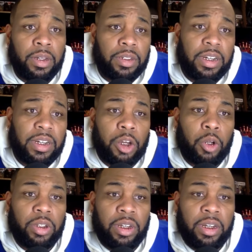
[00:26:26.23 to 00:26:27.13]
So that's the
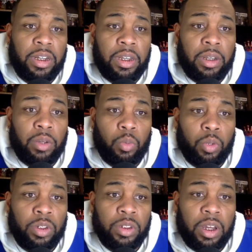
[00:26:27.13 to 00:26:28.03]
only thing that he
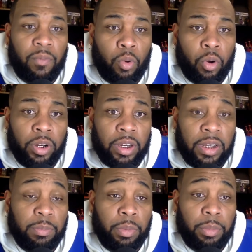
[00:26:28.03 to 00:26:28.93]
was up for. I
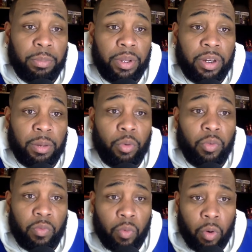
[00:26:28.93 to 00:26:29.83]
remember him being a
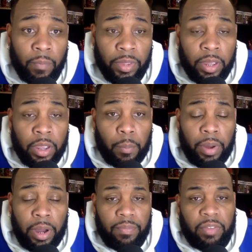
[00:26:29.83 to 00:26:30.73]
movie for.
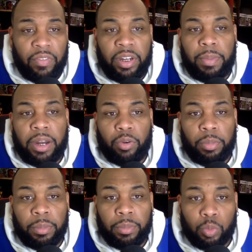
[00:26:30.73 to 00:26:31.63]
But if anybody
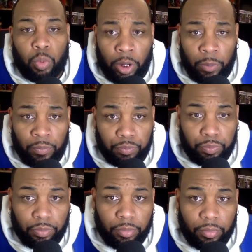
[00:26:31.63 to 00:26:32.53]
remembers well,
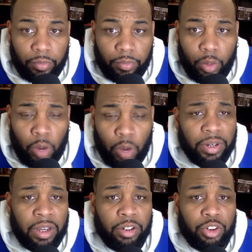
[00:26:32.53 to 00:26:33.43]
Robert
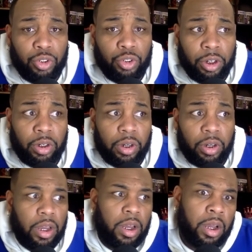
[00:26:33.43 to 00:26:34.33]
Downey Jr.
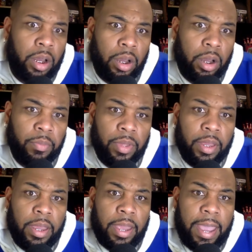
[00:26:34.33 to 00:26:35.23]
Um,
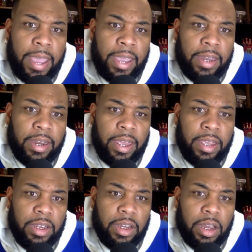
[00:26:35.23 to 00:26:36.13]
had
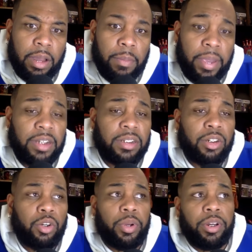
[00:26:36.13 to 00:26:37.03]
a amazing
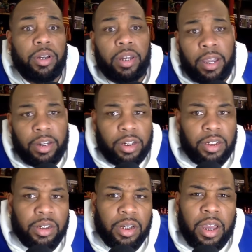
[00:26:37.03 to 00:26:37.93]
career in the
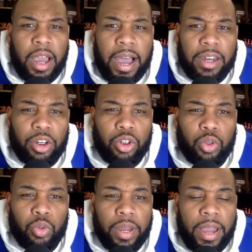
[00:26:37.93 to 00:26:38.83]
'90s. I
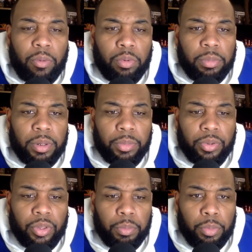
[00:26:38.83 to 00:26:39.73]
do not remember
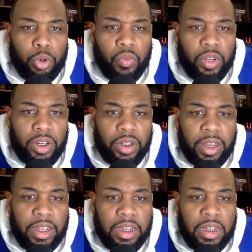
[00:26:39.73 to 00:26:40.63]
the movie
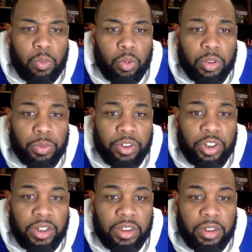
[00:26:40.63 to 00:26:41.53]
that he was
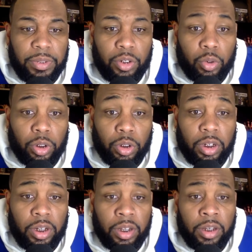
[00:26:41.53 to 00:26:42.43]
projected to be doing
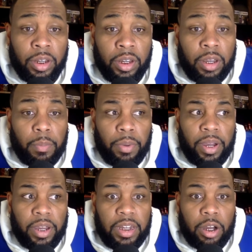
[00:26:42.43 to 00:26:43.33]
good in,
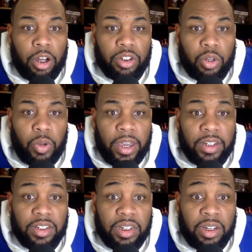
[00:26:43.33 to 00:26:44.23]
but he also had
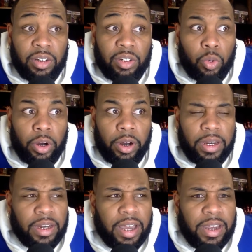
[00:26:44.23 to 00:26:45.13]
a stint to where
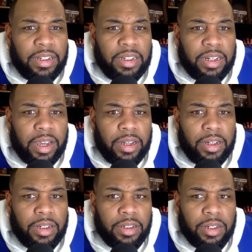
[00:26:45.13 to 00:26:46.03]
in the
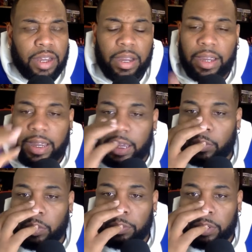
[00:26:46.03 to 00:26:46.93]
1990s, I
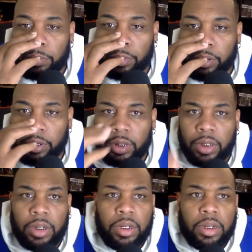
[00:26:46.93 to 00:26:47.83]
can't remember.
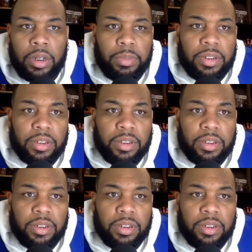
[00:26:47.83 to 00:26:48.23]
Let me